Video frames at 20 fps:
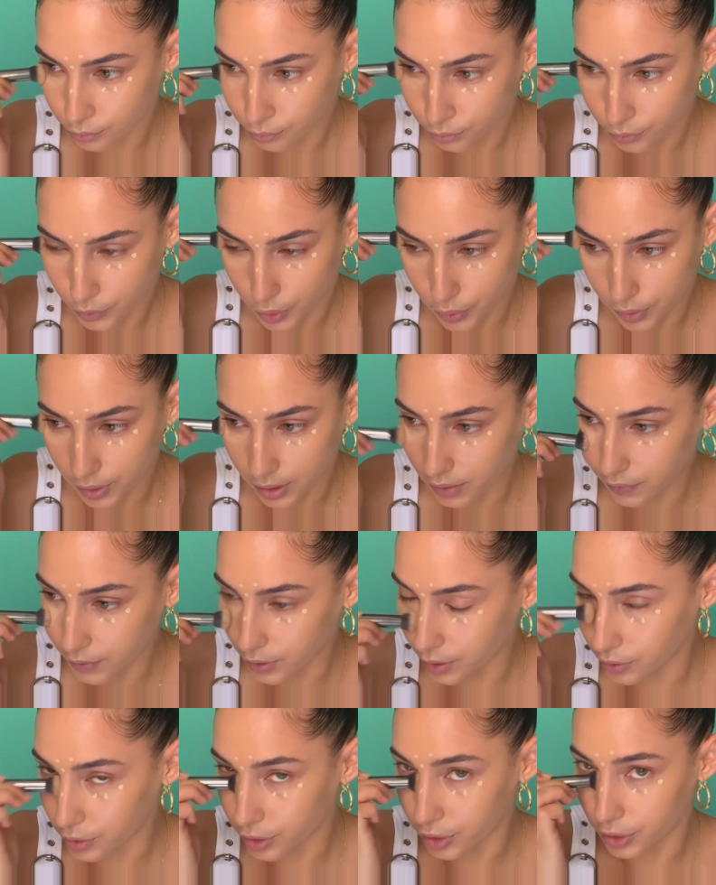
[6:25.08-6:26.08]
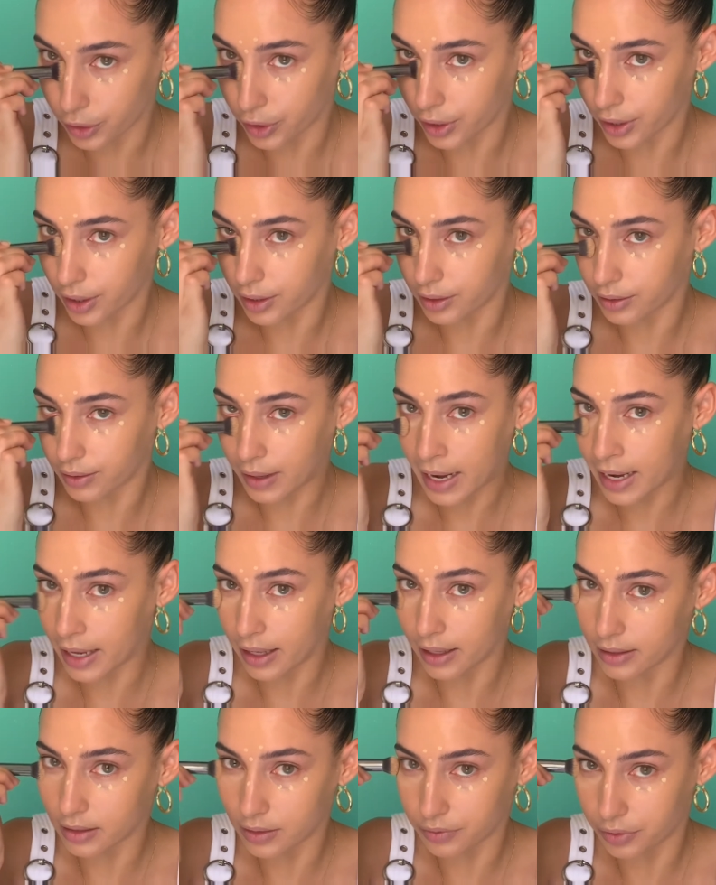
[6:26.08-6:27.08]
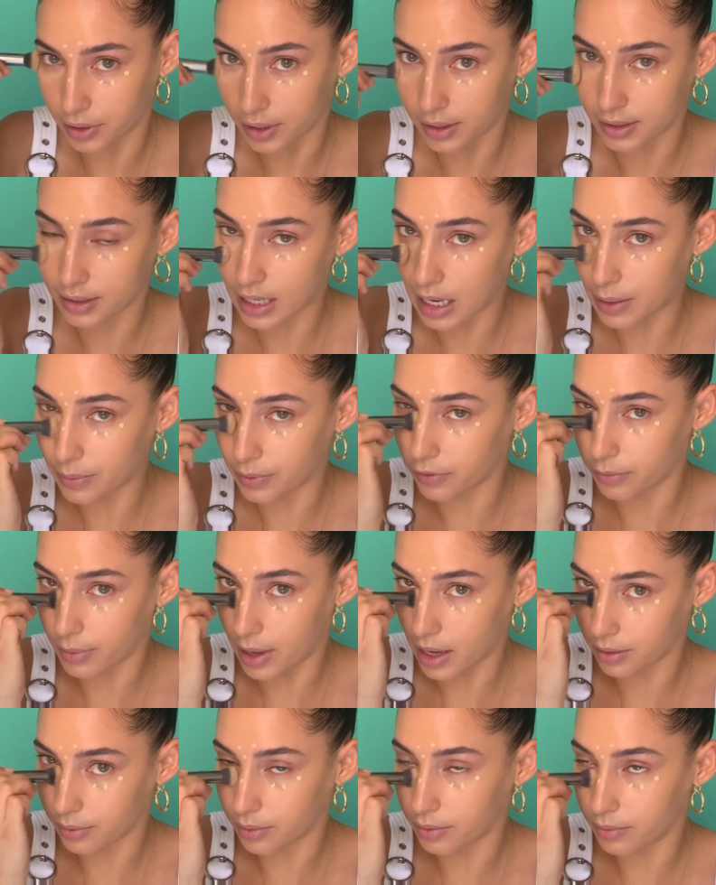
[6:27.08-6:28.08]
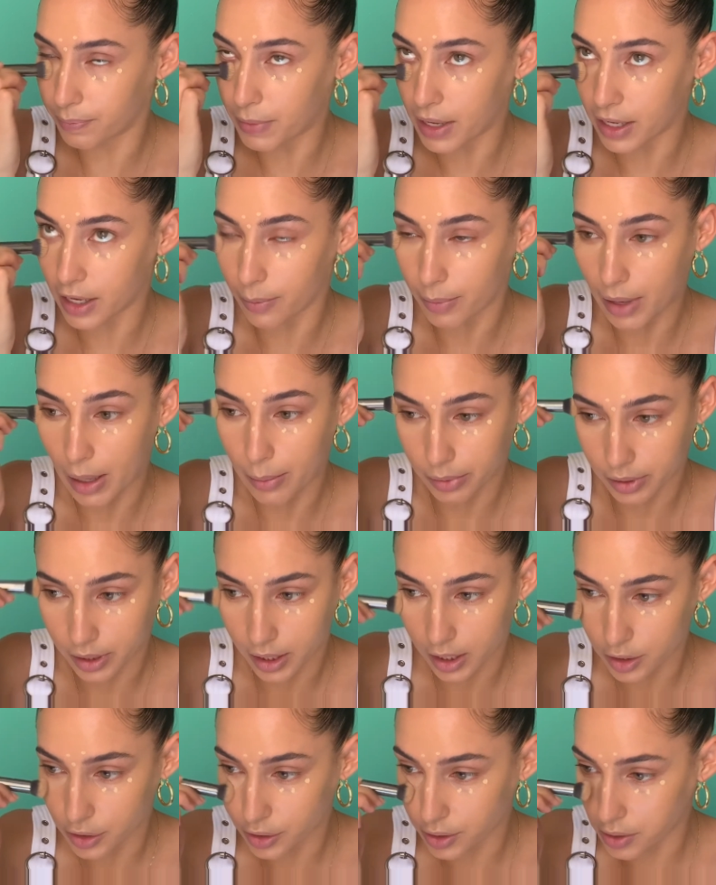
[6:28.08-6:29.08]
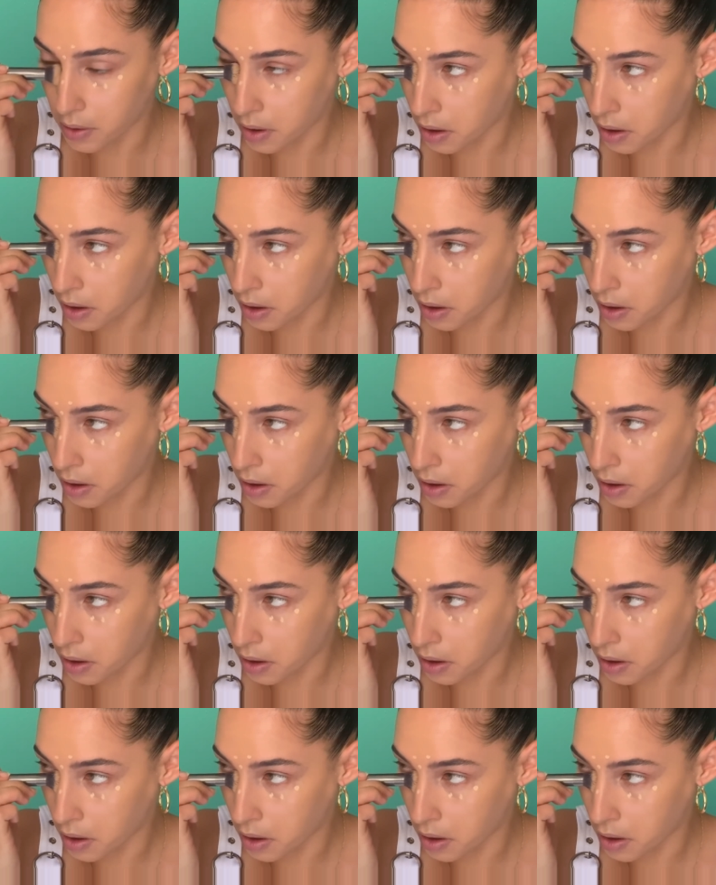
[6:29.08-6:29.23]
You can even use your hands for this type of makeup application.